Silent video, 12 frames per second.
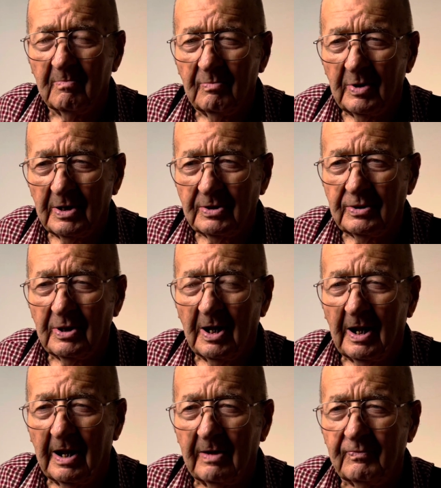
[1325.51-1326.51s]
But
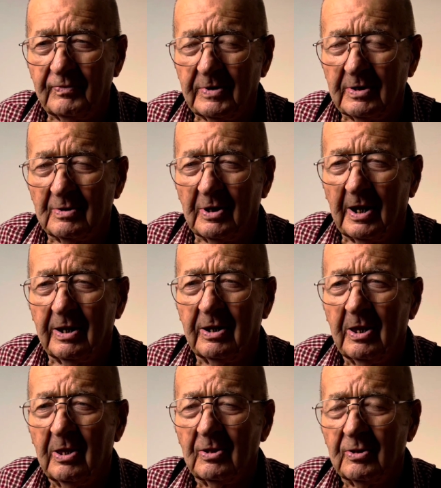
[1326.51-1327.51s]
I feel like
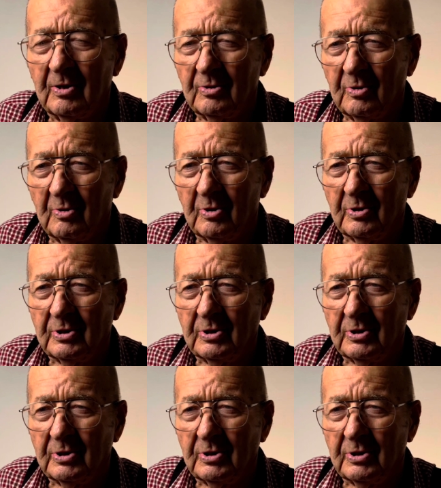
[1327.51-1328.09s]
the Lord